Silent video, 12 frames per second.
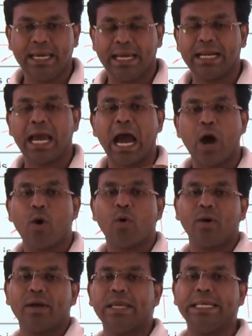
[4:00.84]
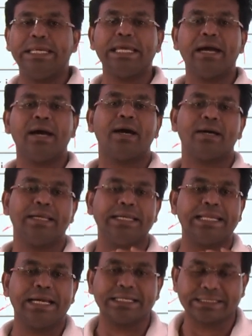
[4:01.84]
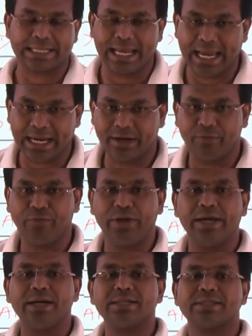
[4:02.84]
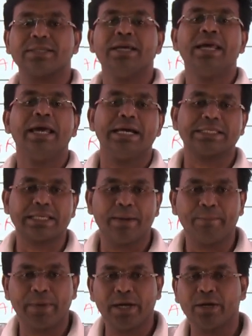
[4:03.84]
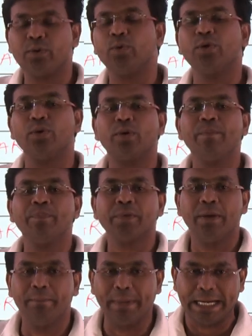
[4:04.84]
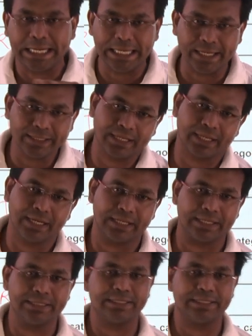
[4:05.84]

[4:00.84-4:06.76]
and how India's rank fares as compared to many other countries,